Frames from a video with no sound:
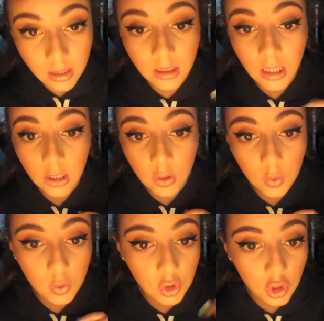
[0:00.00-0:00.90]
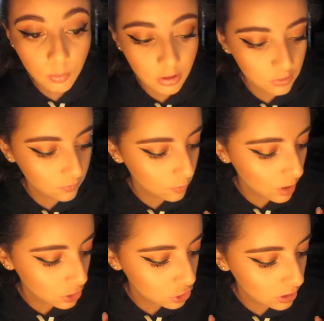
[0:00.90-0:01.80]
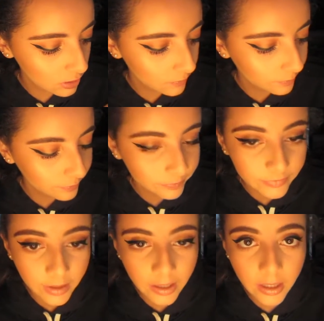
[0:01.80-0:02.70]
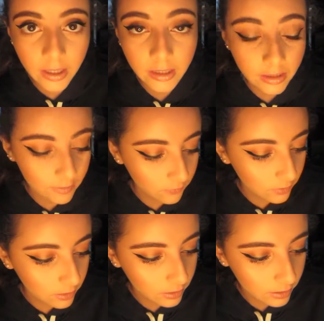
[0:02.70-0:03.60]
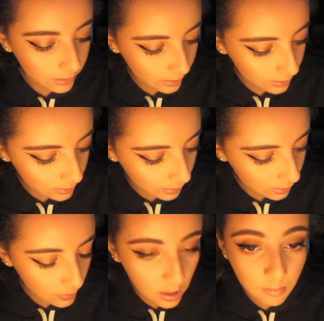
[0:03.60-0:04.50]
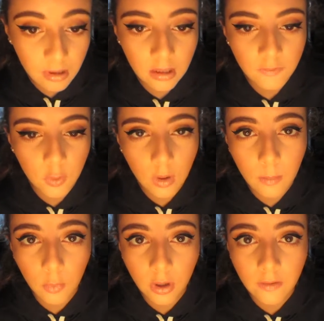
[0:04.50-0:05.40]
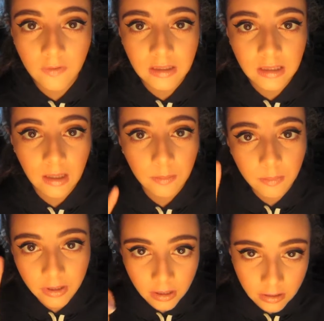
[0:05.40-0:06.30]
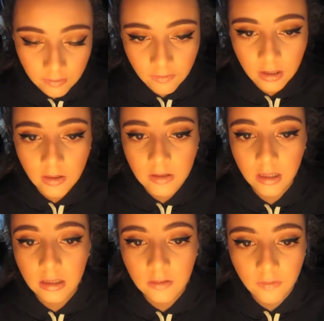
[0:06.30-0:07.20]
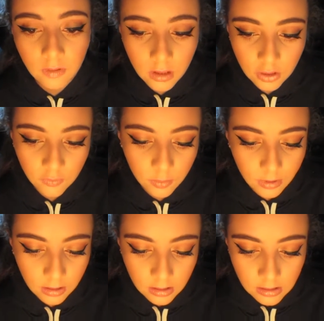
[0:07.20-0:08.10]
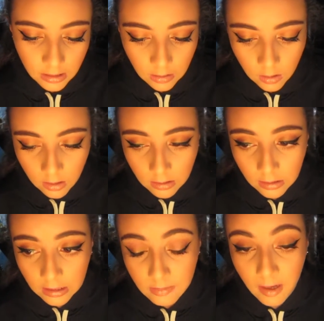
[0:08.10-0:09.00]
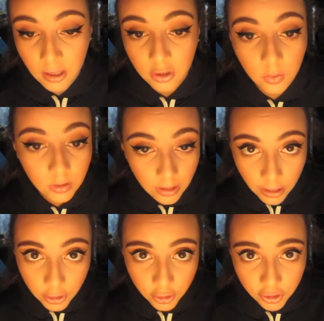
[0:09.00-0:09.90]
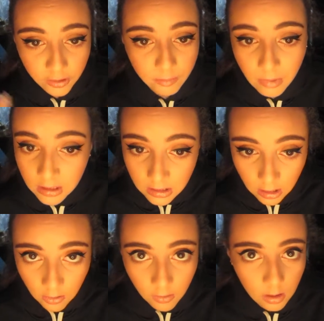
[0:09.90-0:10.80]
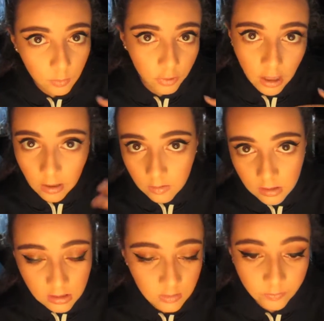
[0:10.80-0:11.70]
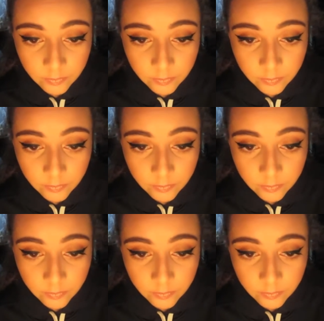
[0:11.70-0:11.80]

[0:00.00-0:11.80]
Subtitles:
Thank you so much for watching. Definitely like and comment if you want more of these like beginner videos. Like I did foundation for beginners. Now next maybe I could do liner, mascara, brows,